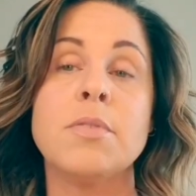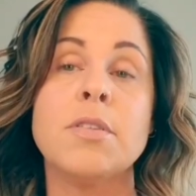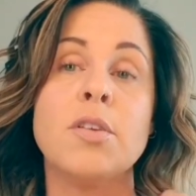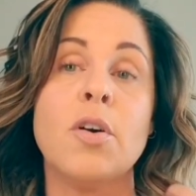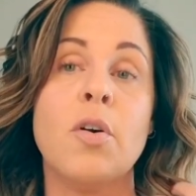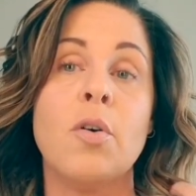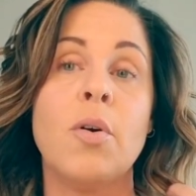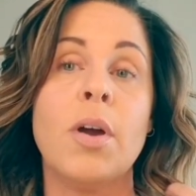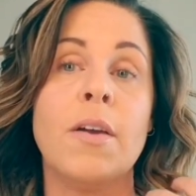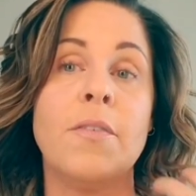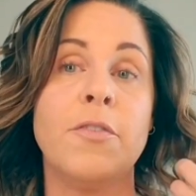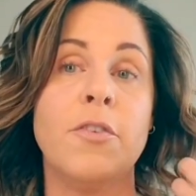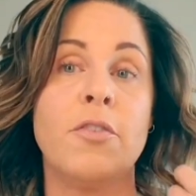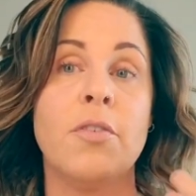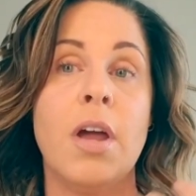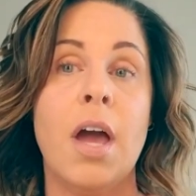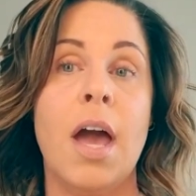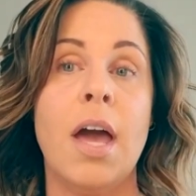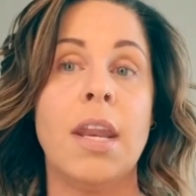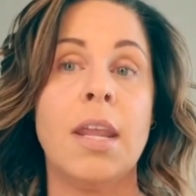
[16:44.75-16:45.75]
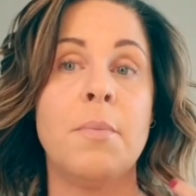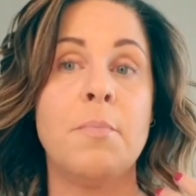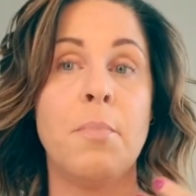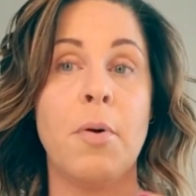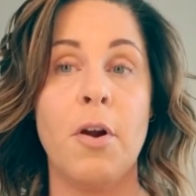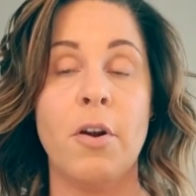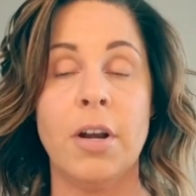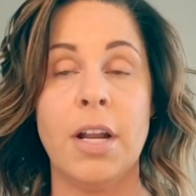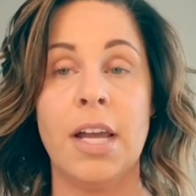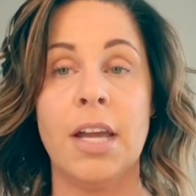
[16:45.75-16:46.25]
So if you're not
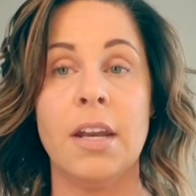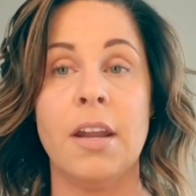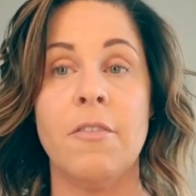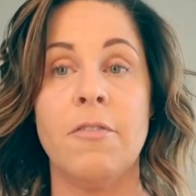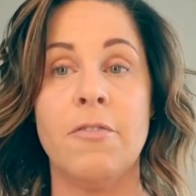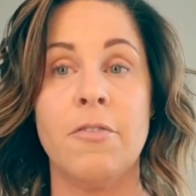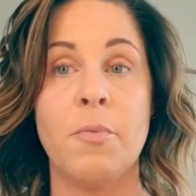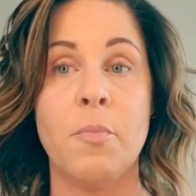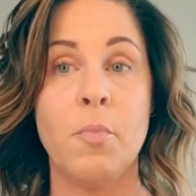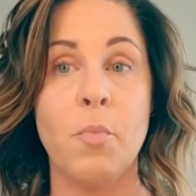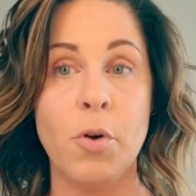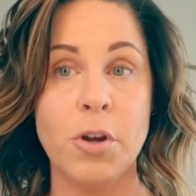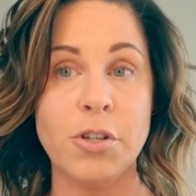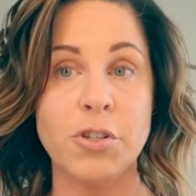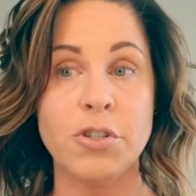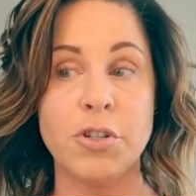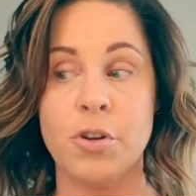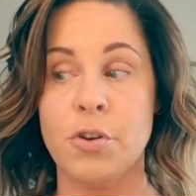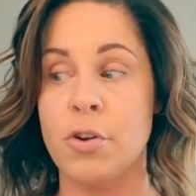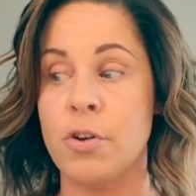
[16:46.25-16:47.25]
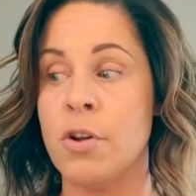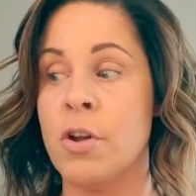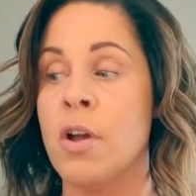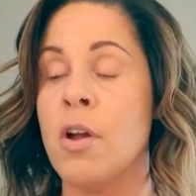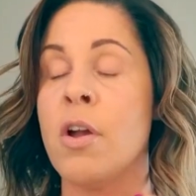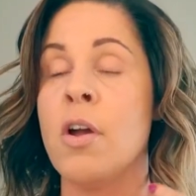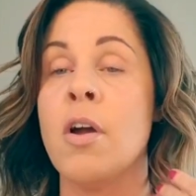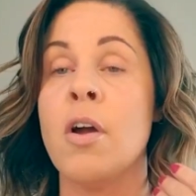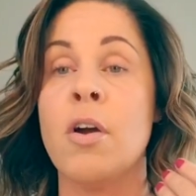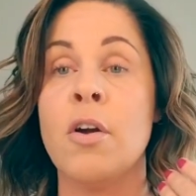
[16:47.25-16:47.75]
imparting enough moisture
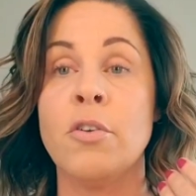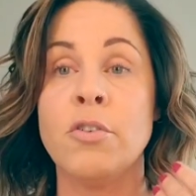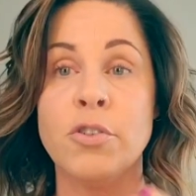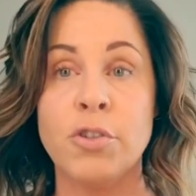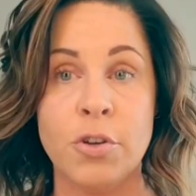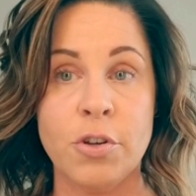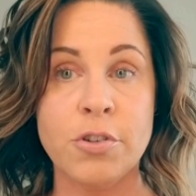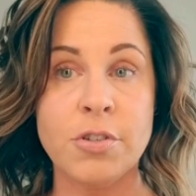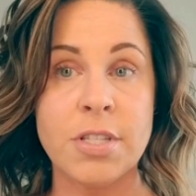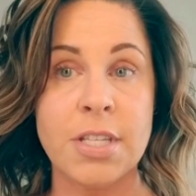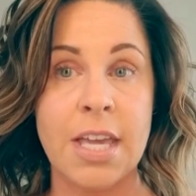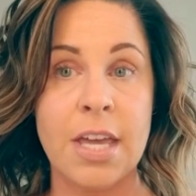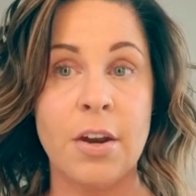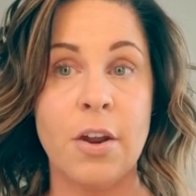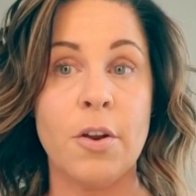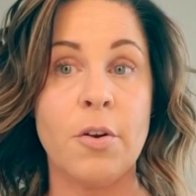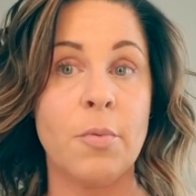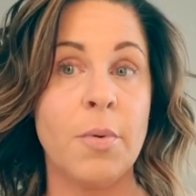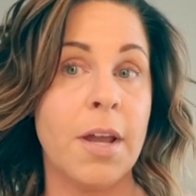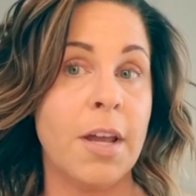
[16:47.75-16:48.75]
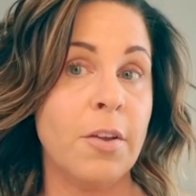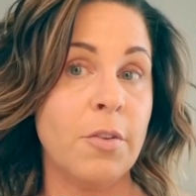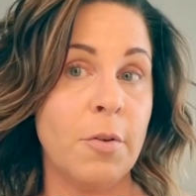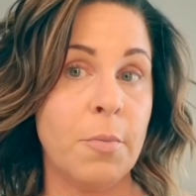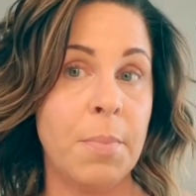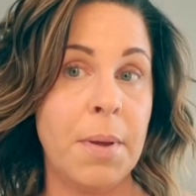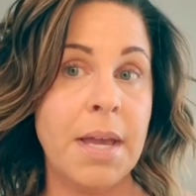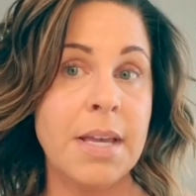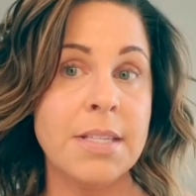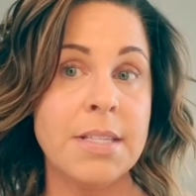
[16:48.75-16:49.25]
to your skin on a regular
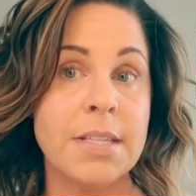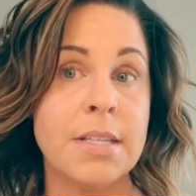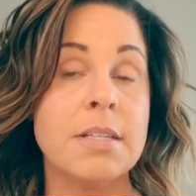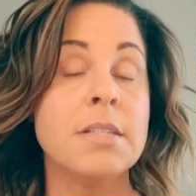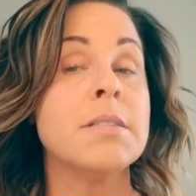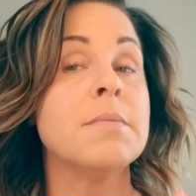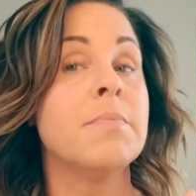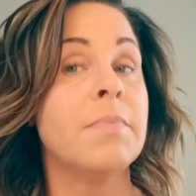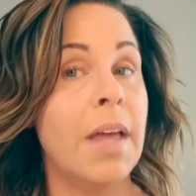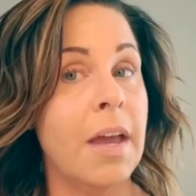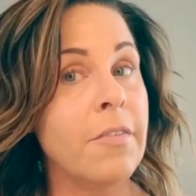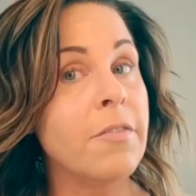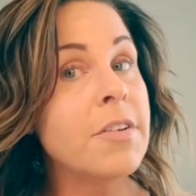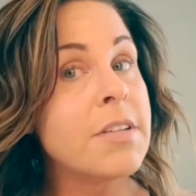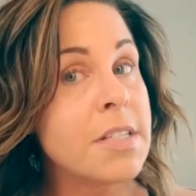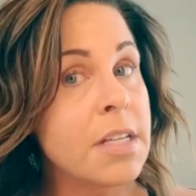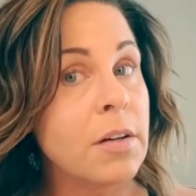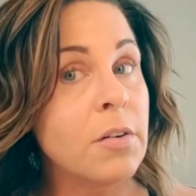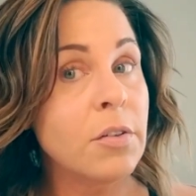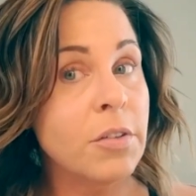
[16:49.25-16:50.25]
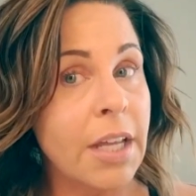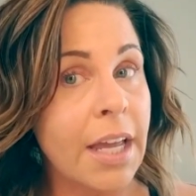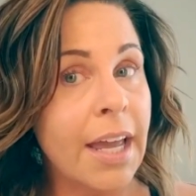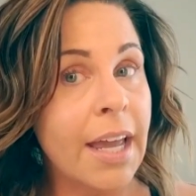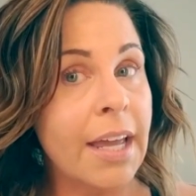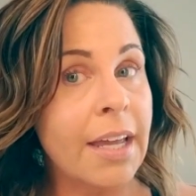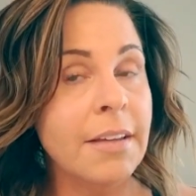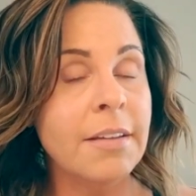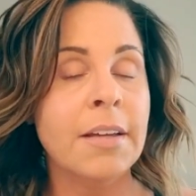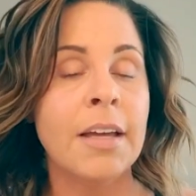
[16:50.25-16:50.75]
basis every single
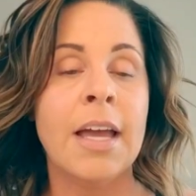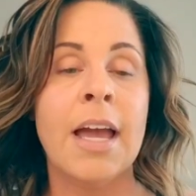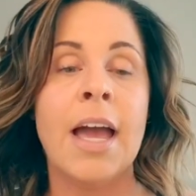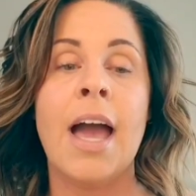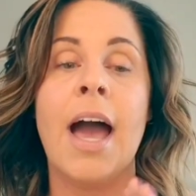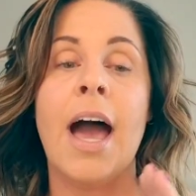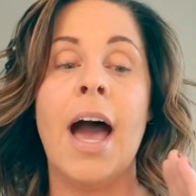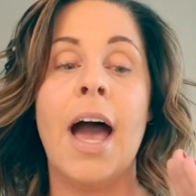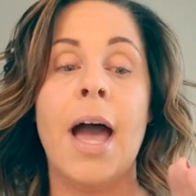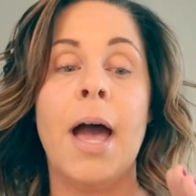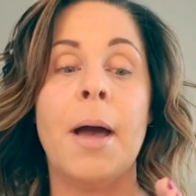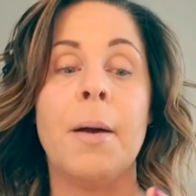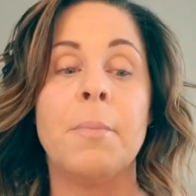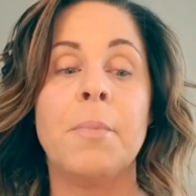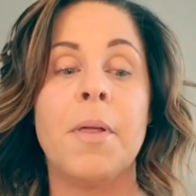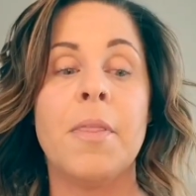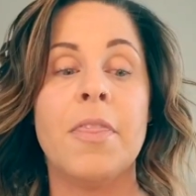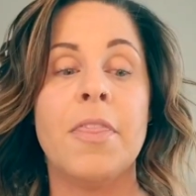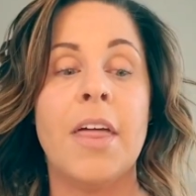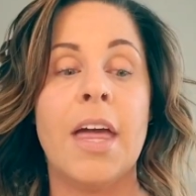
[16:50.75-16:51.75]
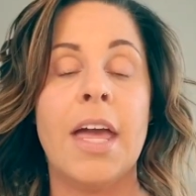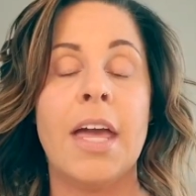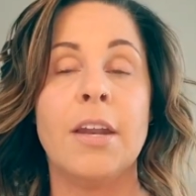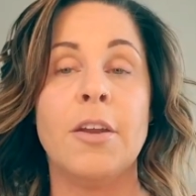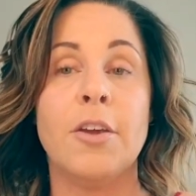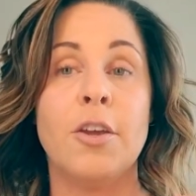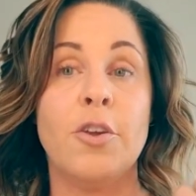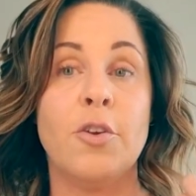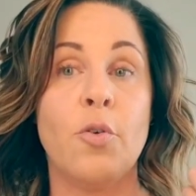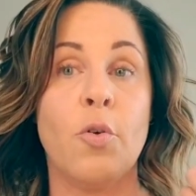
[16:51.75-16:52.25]
day, um,
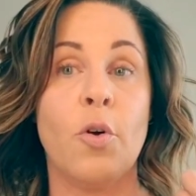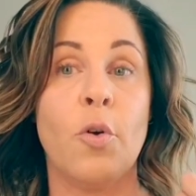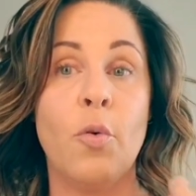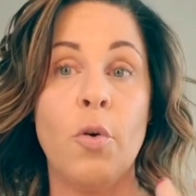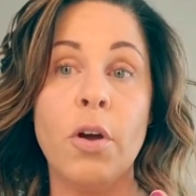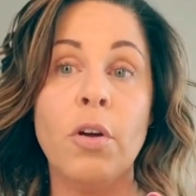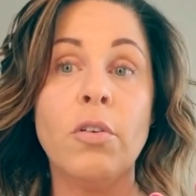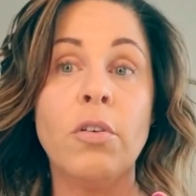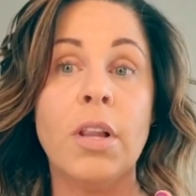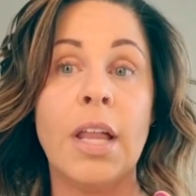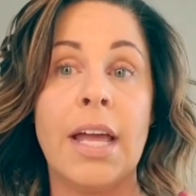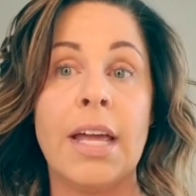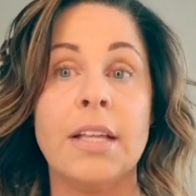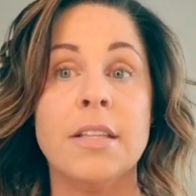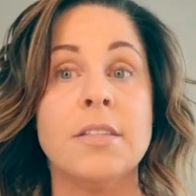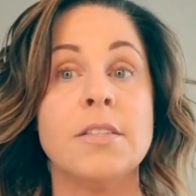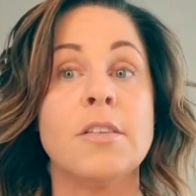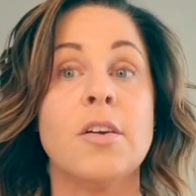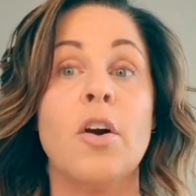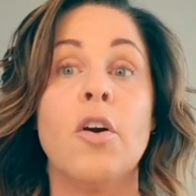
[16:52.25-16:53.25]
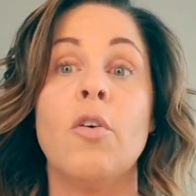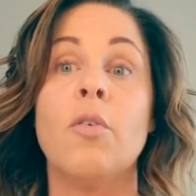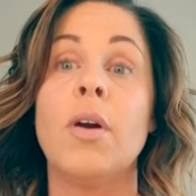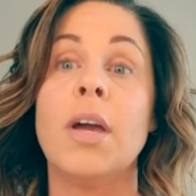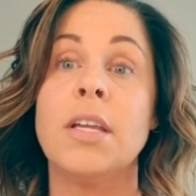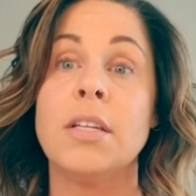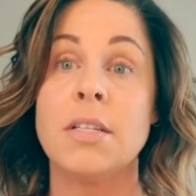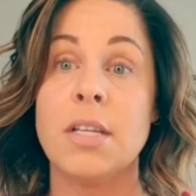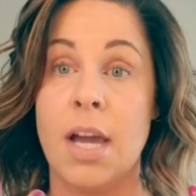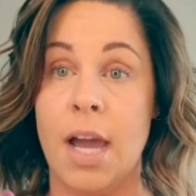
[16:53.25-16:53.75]
then your oil glands go
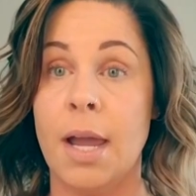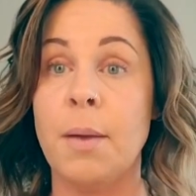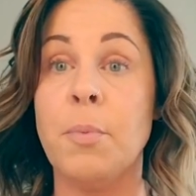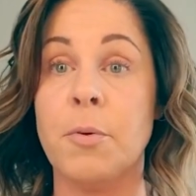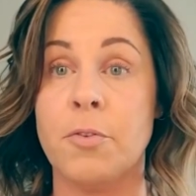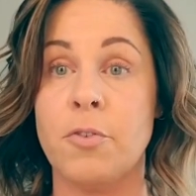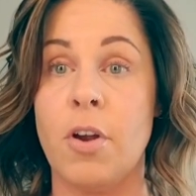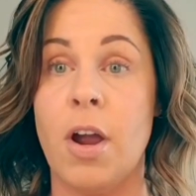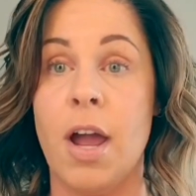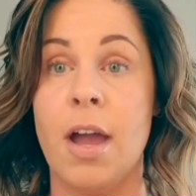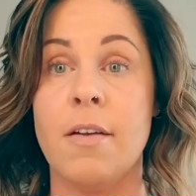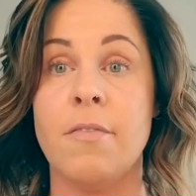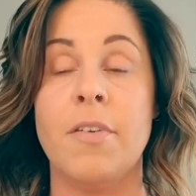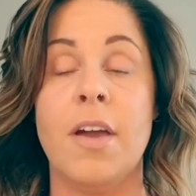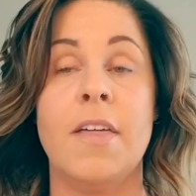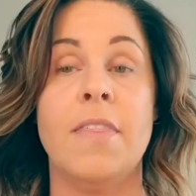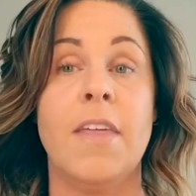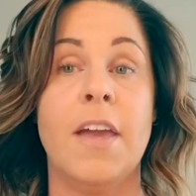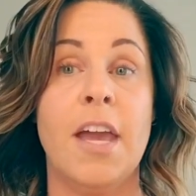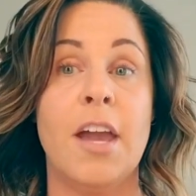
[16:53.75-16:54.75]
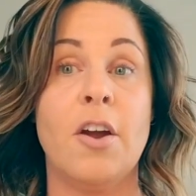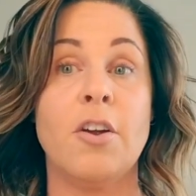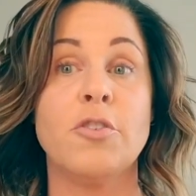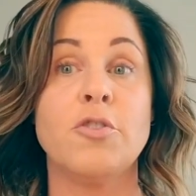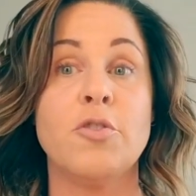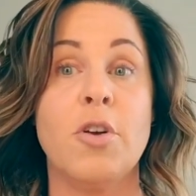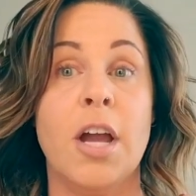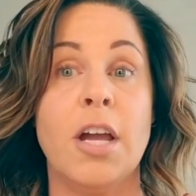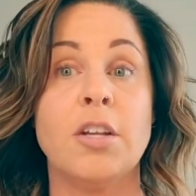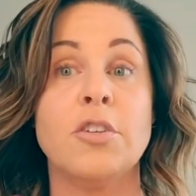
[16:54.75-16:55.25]
into hyperdrive and they are
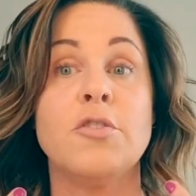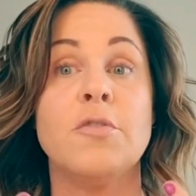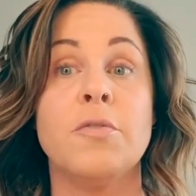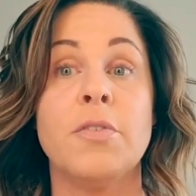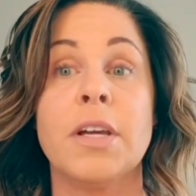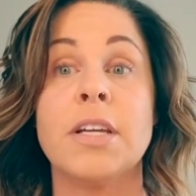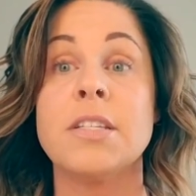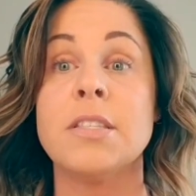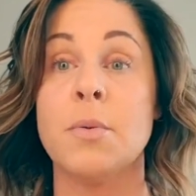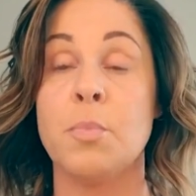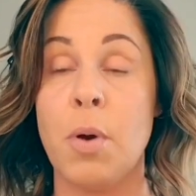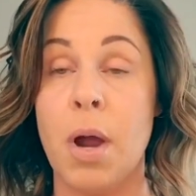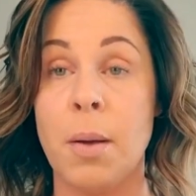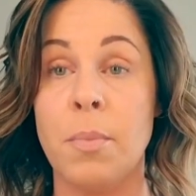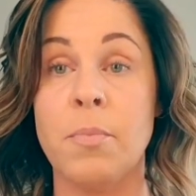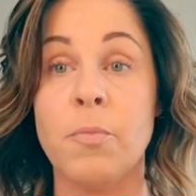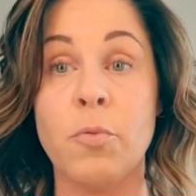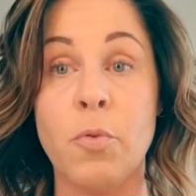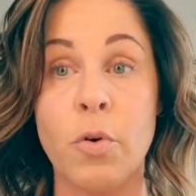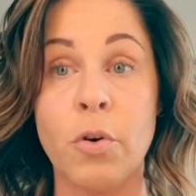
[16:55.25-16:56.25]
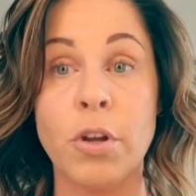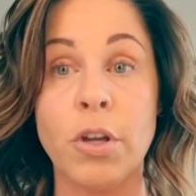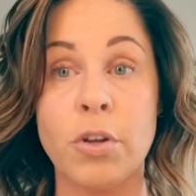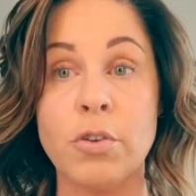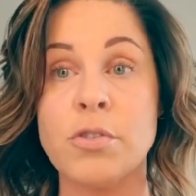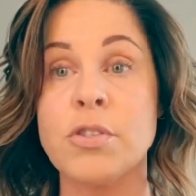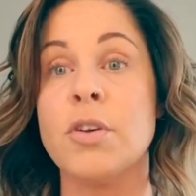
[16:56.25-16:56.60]
trying to fix the problem for you.